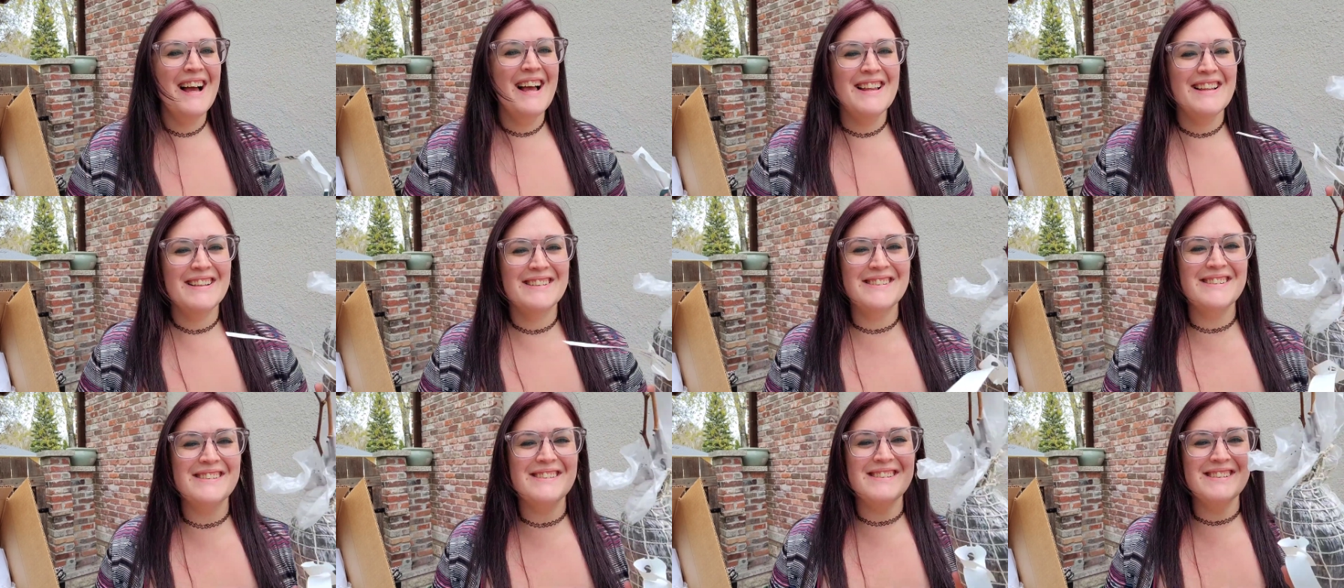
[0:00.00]

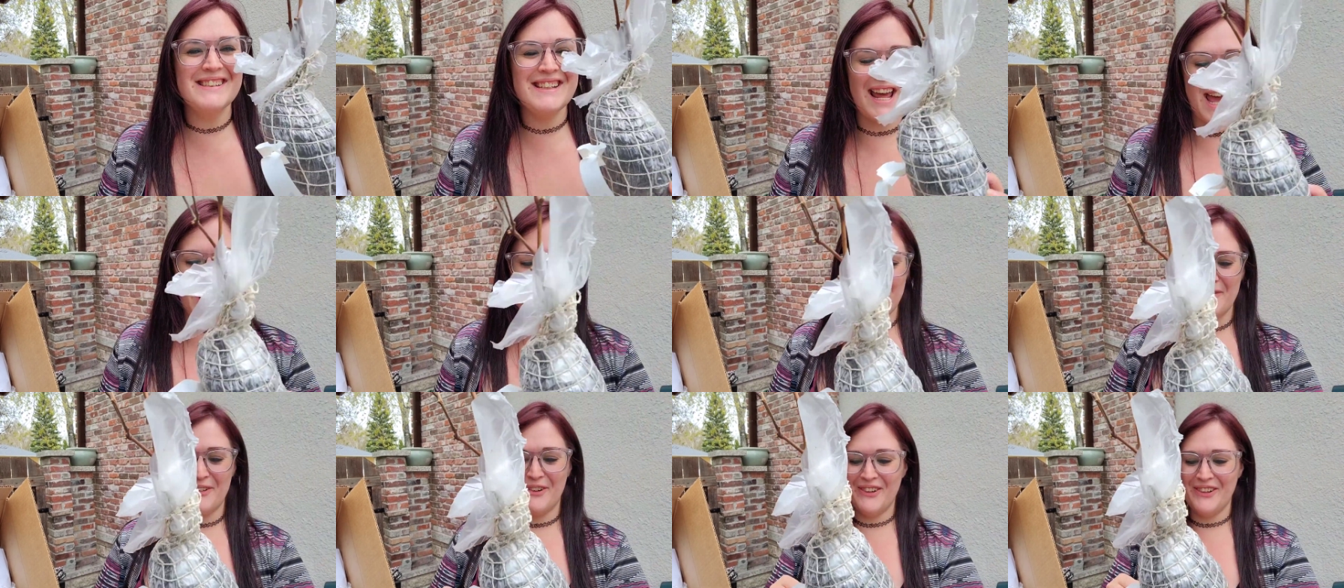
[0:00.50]
This is an
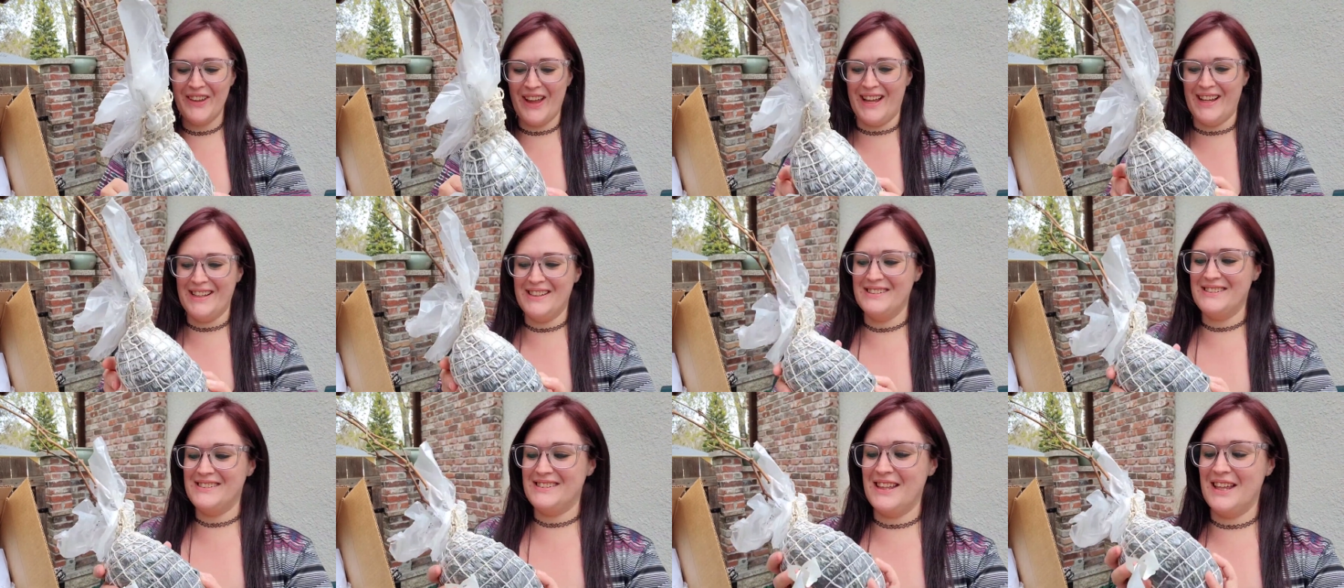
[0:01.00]
Emerald
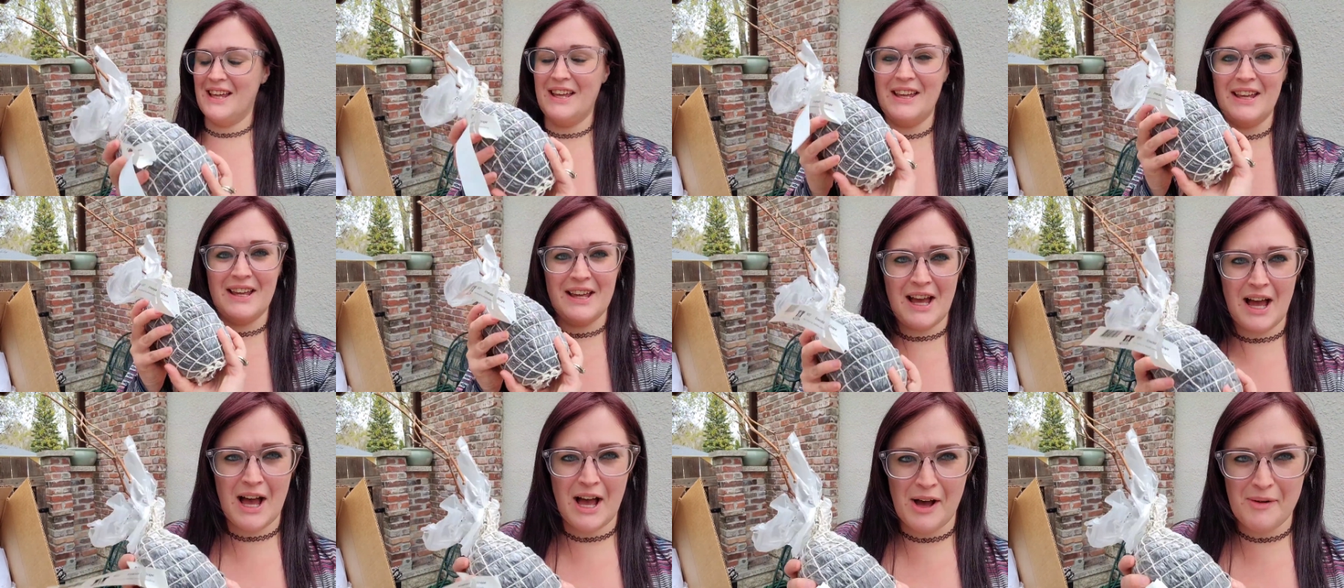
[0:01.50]
Ice
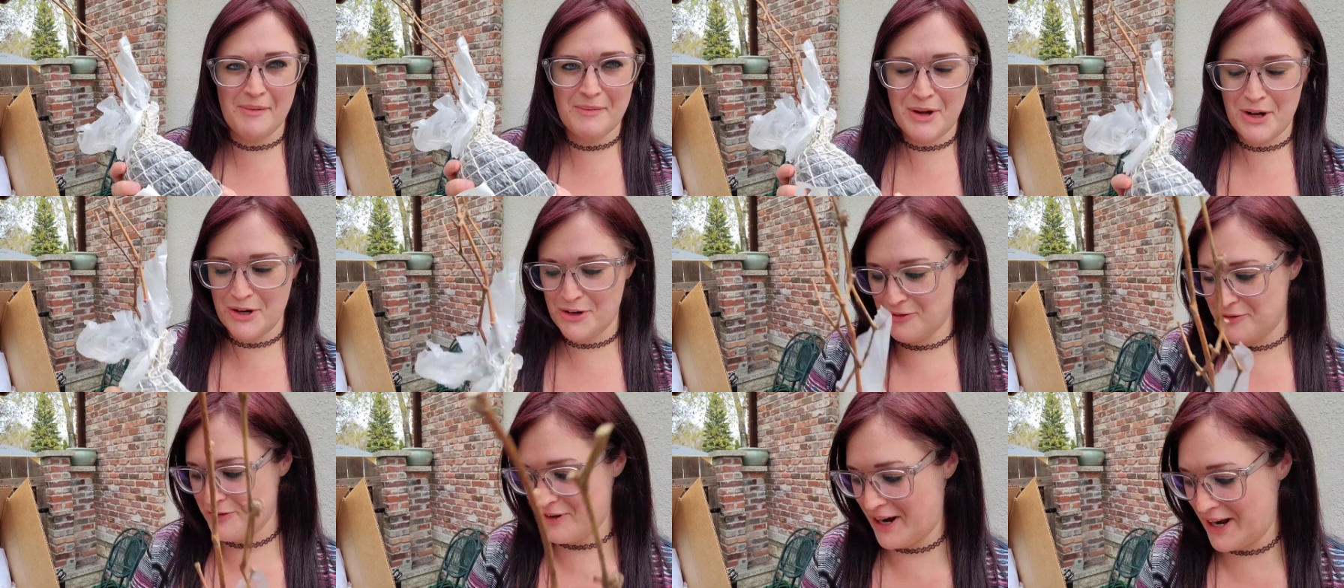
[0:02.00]
um,
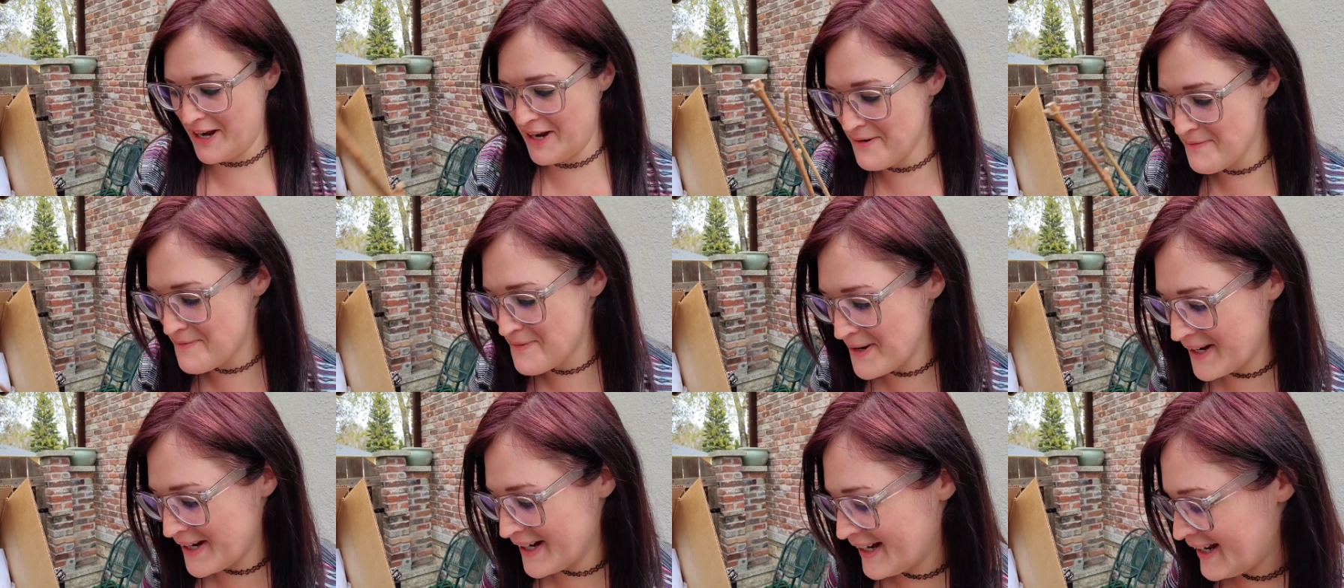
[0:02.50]
grape.
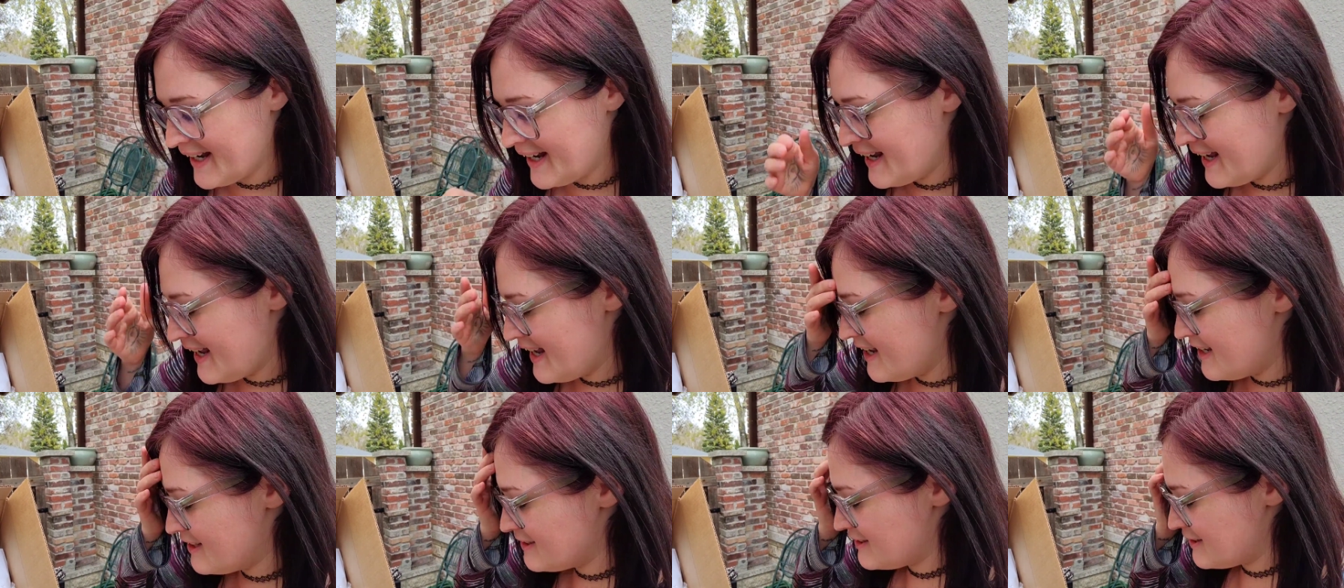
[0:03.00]

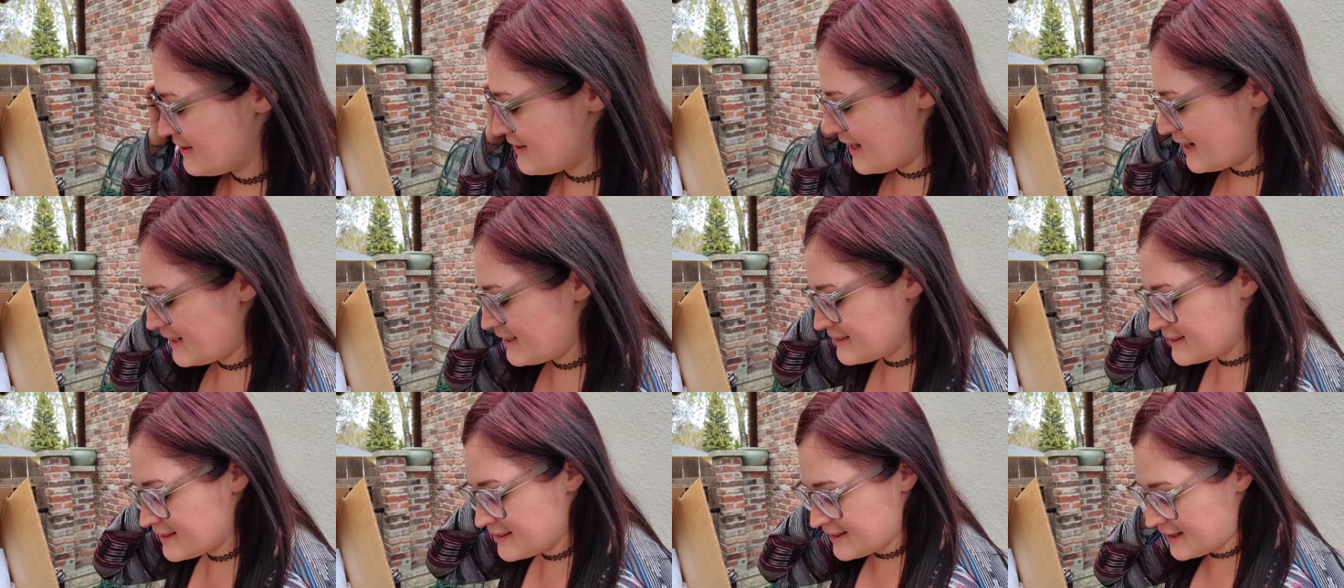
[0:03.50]
So that
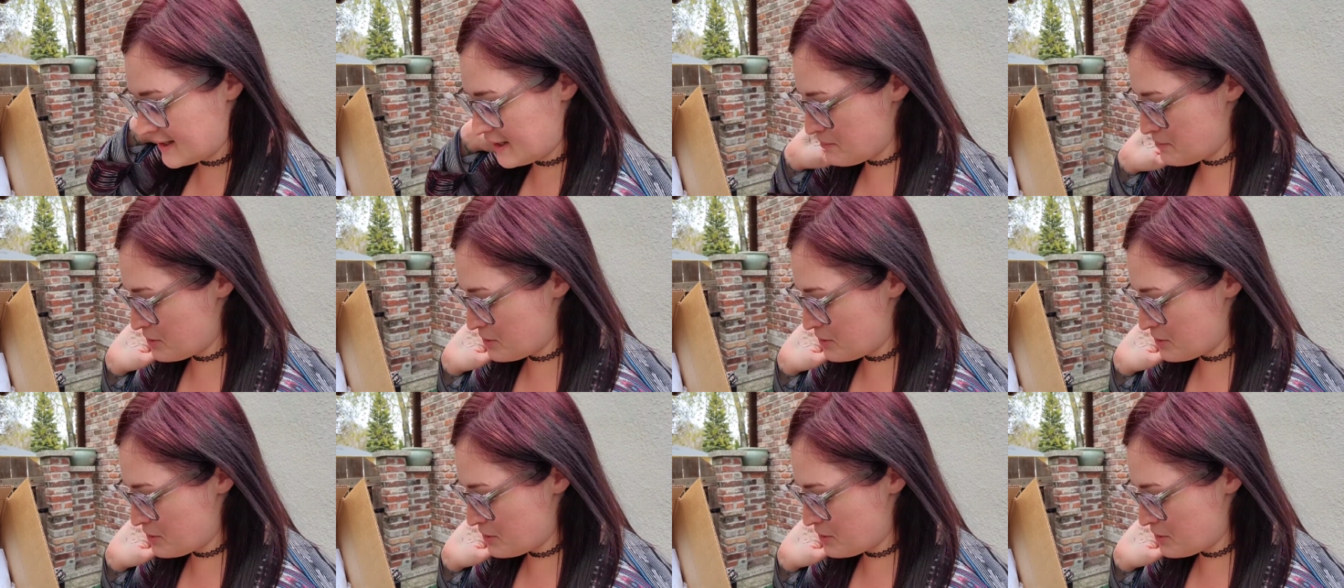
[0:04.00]
is exciting. I'm